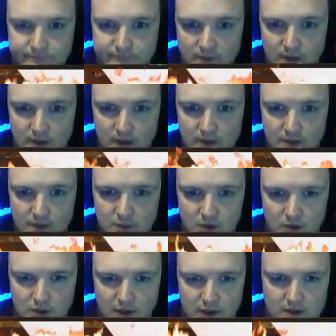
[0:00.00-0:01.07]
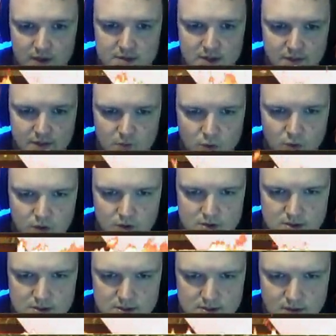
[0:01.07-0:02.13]
not let him kill you. Now he is level 1, you can see
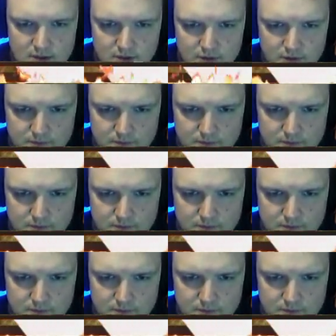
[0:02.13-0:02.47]
his health.